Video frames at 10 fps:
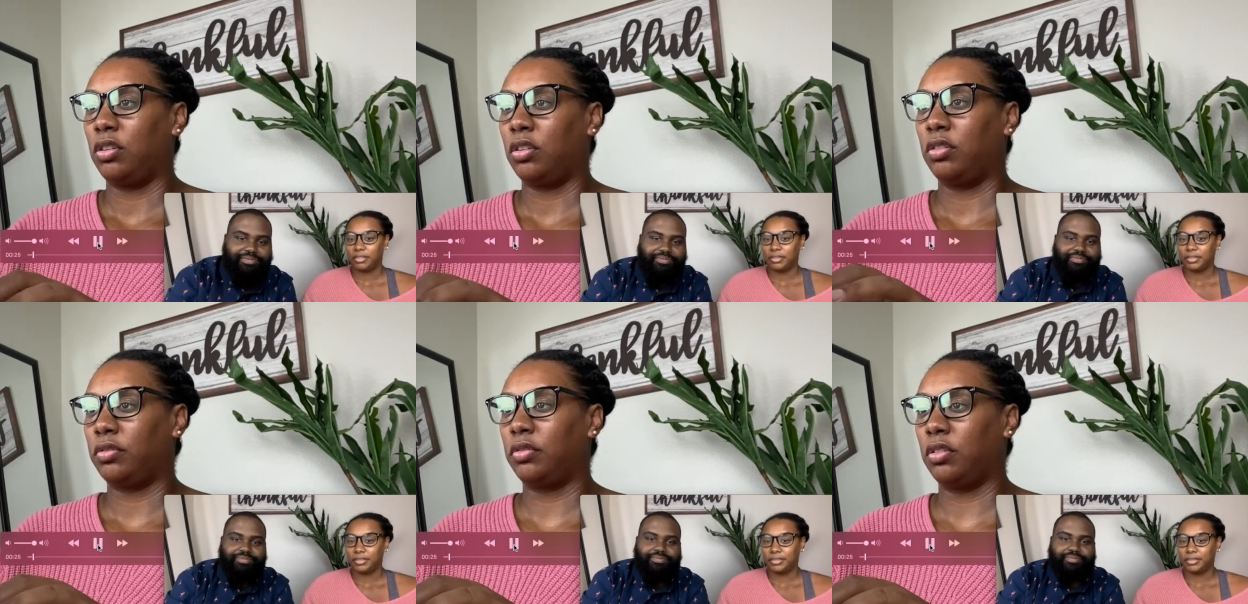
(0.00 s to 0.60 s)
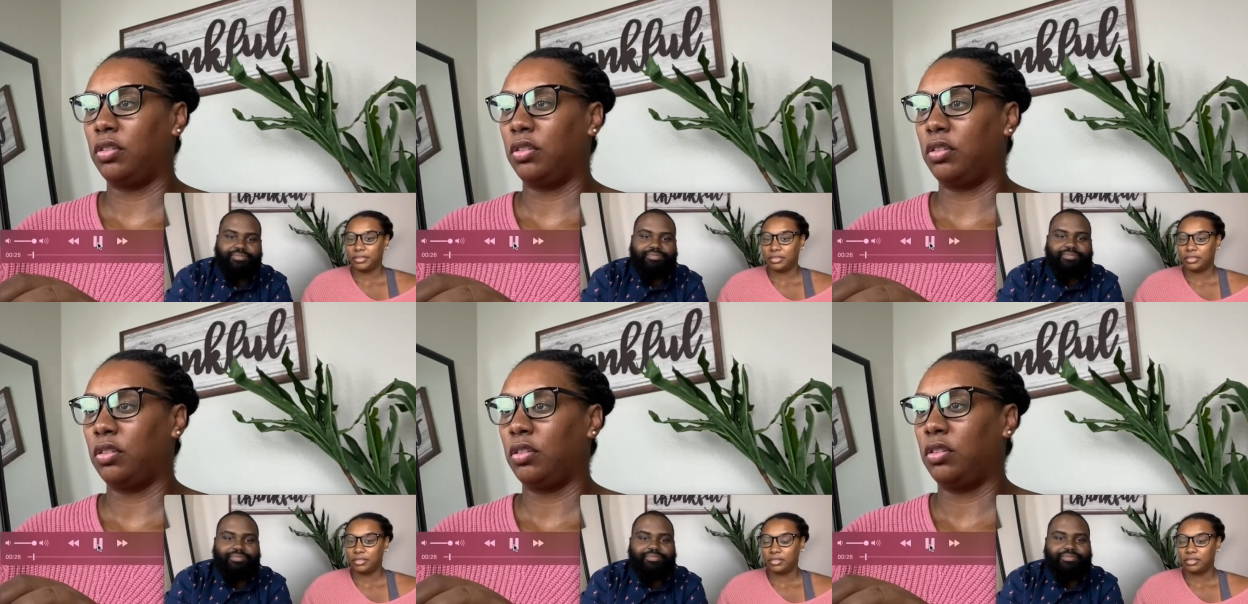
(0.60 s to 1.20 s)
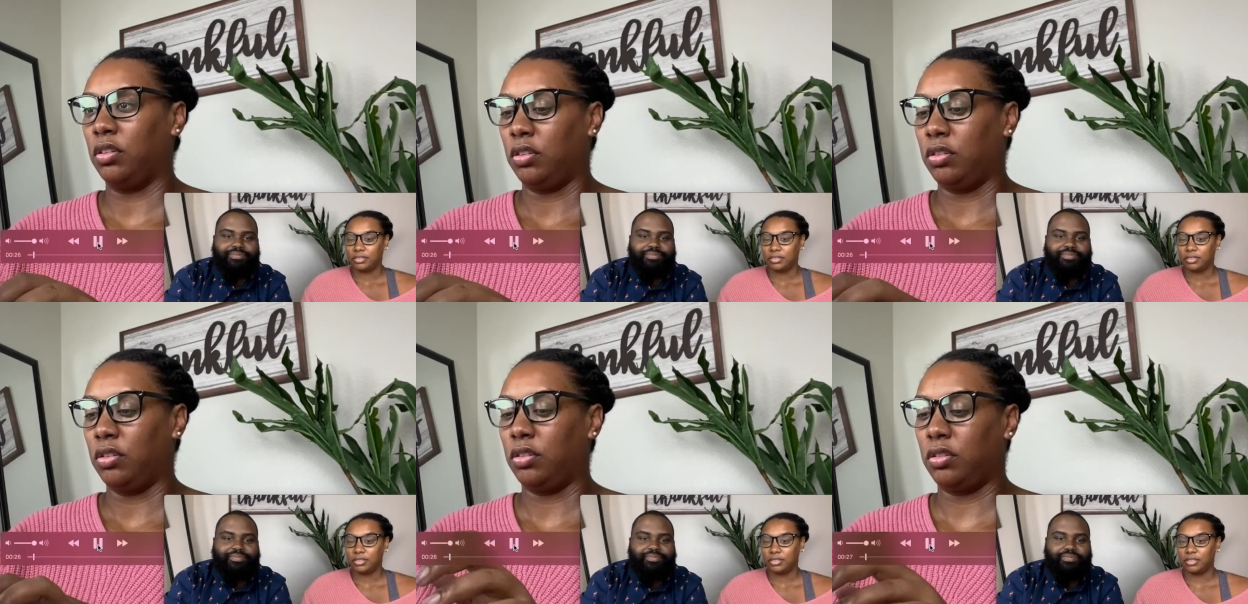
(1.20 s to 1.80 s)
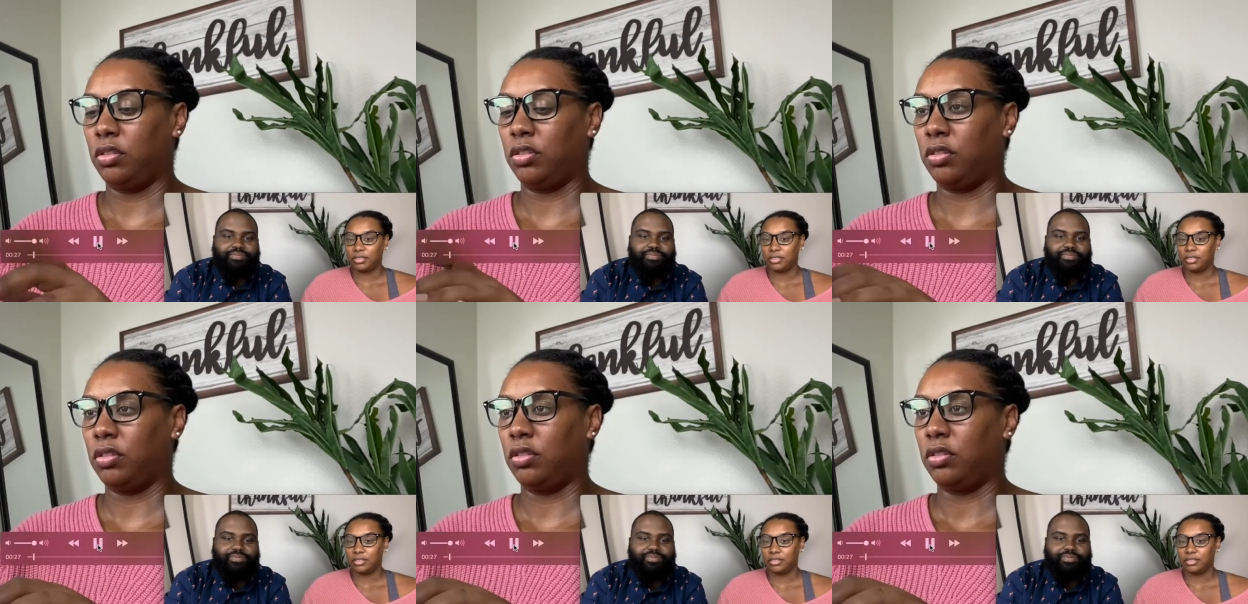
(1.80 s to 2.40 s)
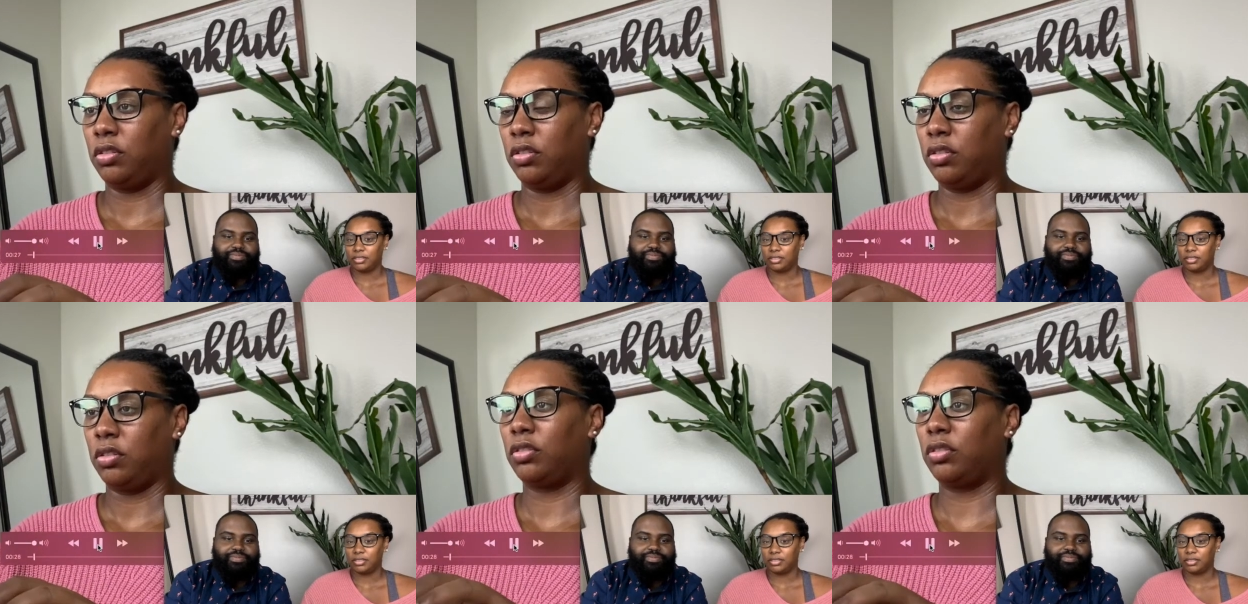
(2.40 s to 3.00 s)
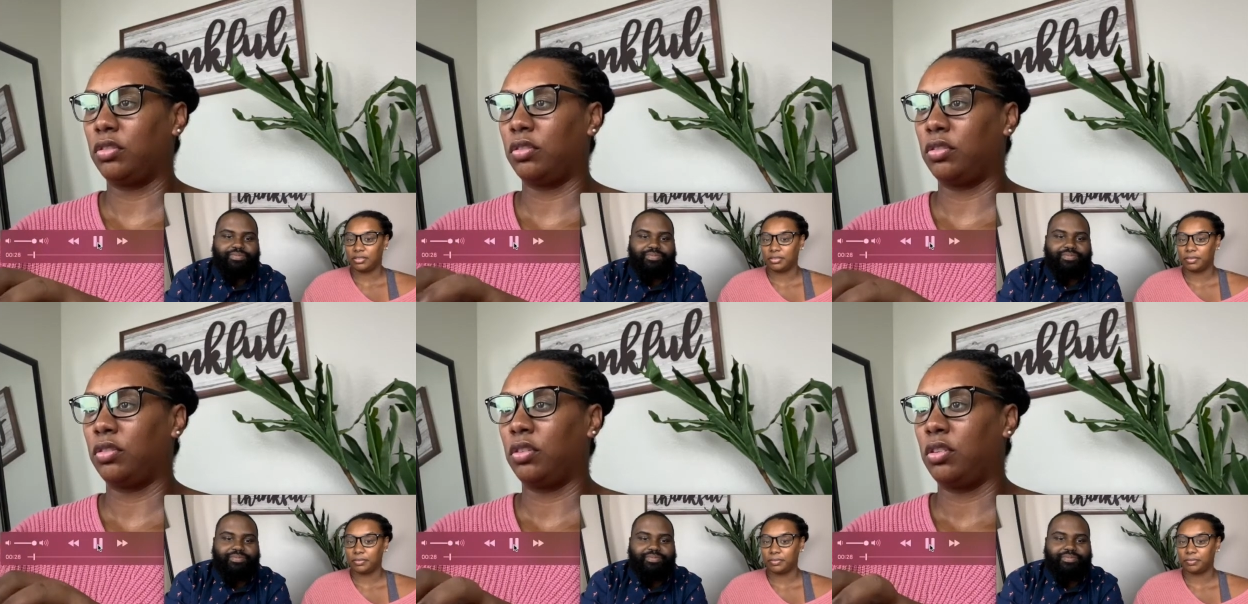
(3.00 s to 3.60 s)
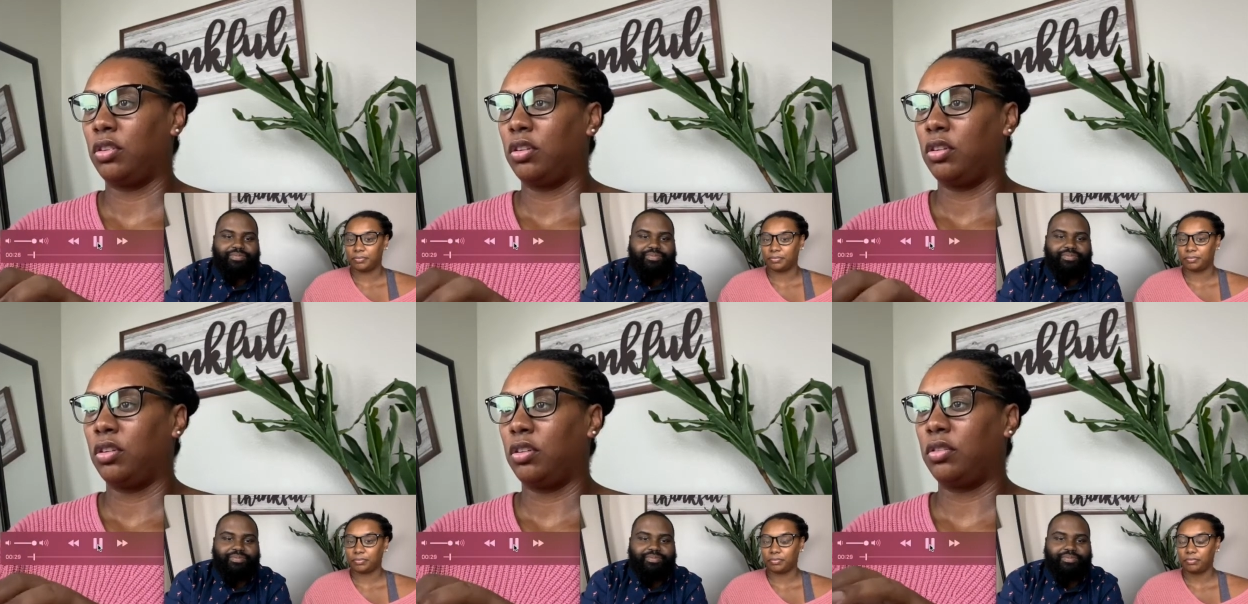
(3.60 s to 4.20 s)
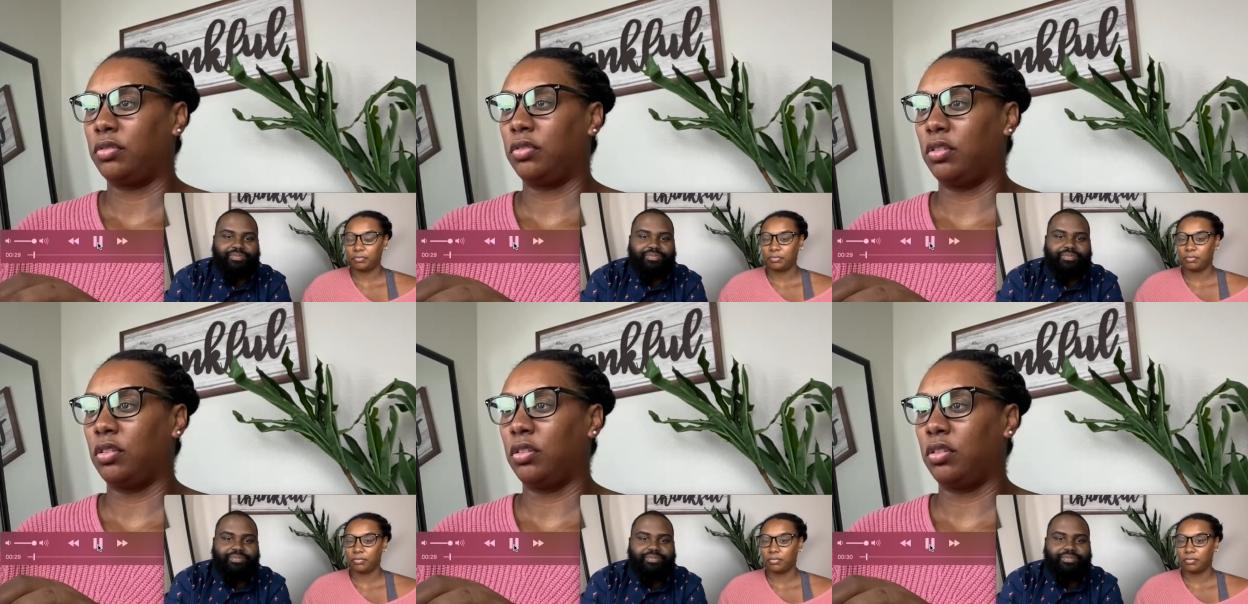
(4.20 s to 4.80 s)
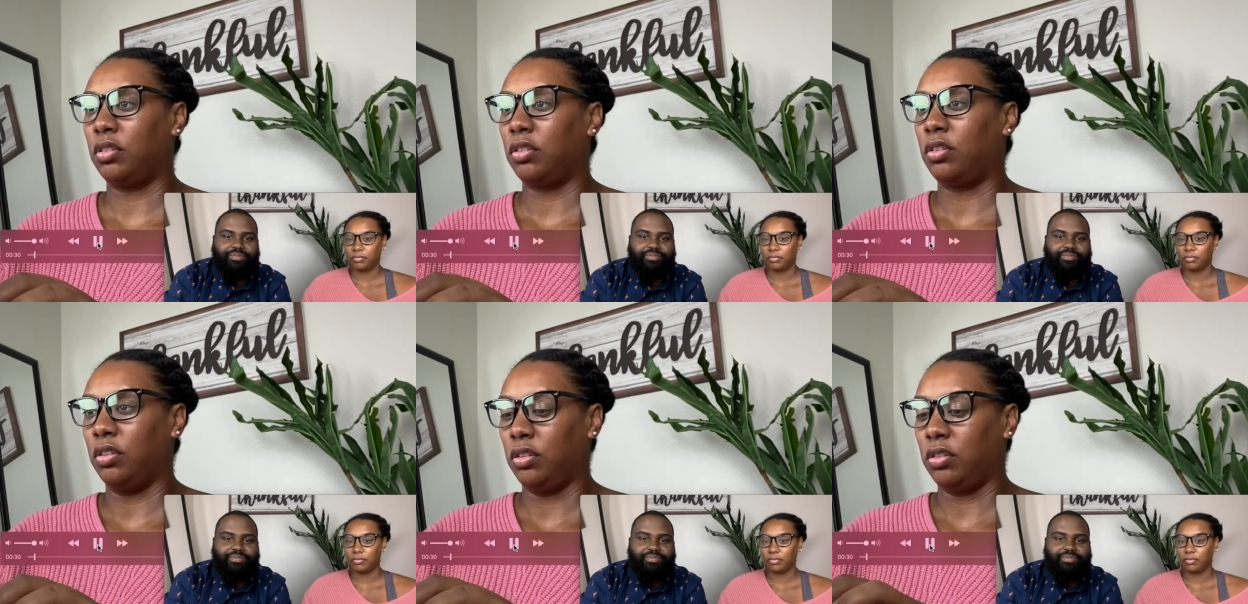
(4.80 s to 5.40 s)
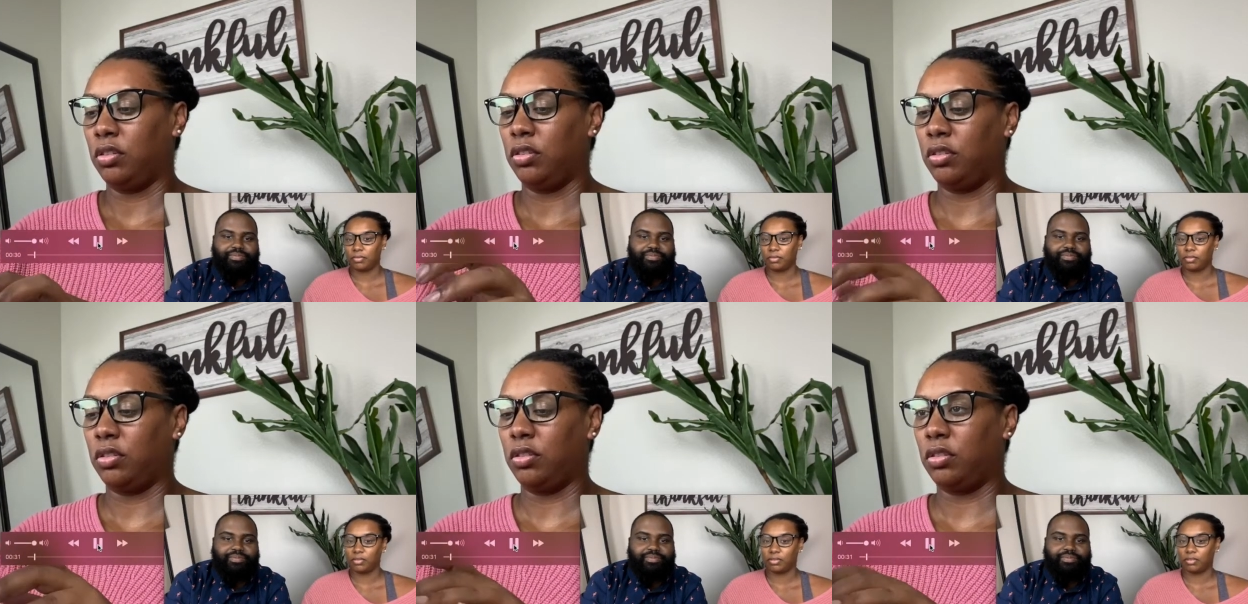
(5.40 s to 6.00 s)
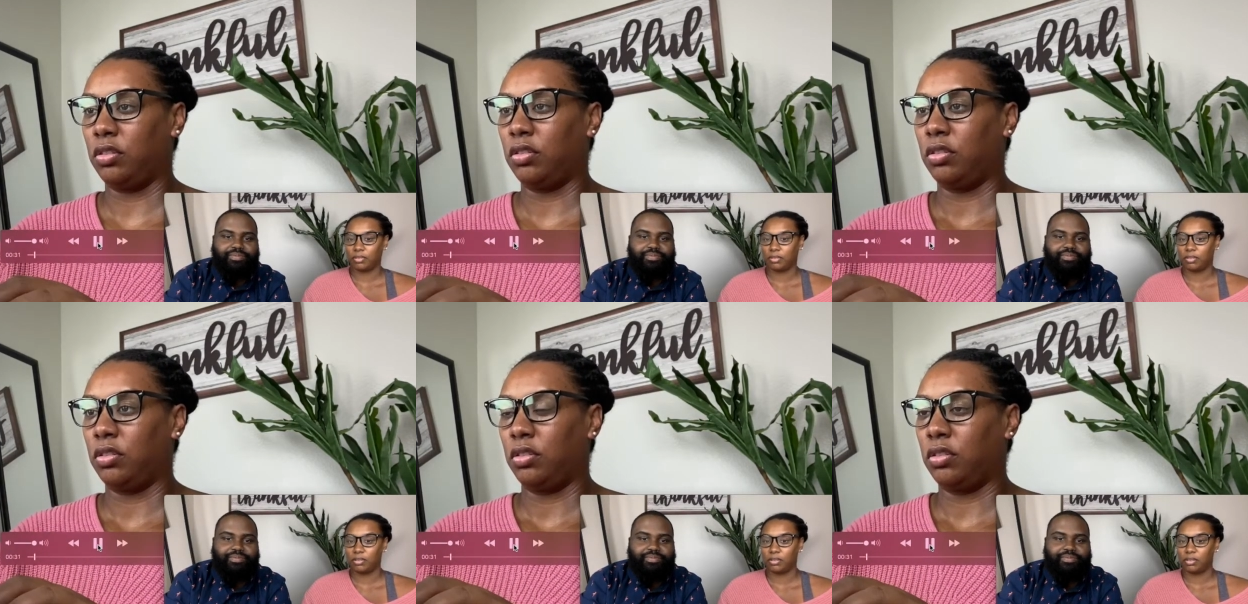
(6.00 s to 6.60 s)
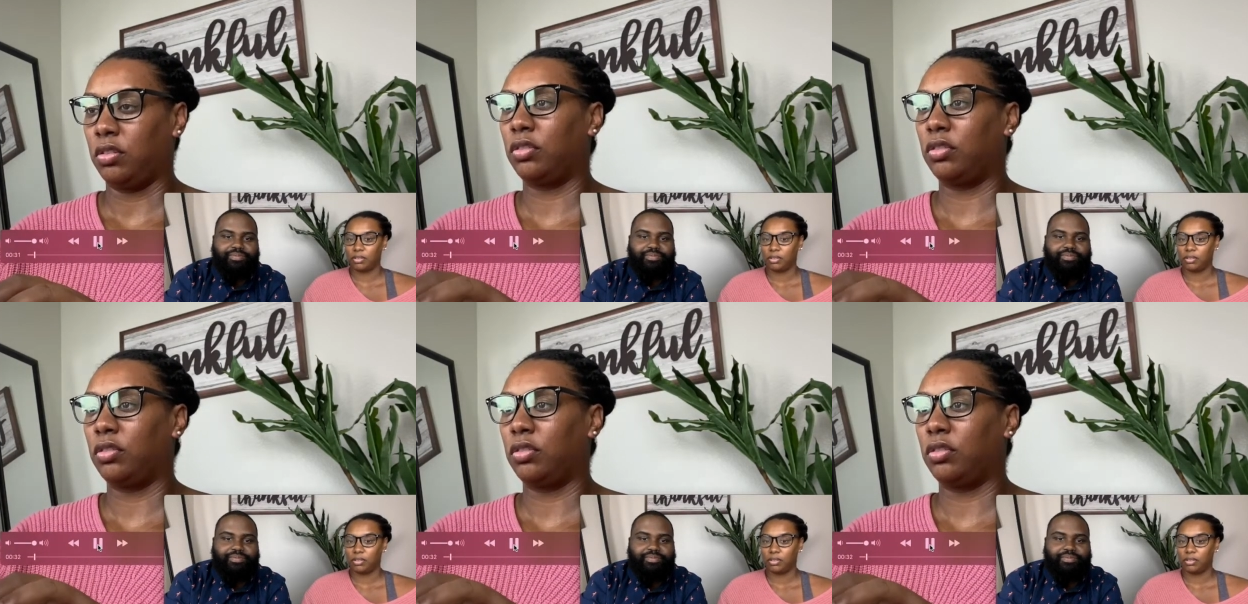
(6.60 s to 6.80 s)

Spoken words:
[no speech]